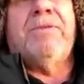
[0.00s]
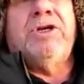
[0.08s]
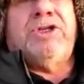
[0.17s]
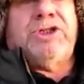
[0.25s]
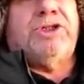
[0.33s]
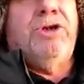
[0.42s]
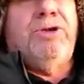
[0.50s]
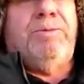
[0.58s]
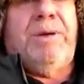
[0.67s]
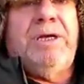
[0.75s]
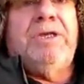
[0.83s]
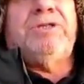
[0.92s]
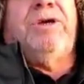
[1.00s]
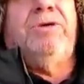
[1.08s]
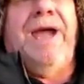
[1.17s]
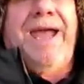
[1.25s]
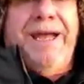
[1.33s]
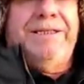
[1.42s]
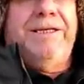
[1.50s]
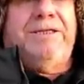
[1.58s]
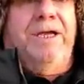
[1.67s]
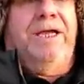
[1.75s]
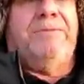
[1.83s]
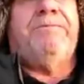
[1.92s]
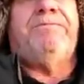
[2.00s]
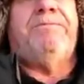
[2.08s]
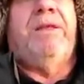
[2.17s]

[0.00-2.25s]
stoop to anything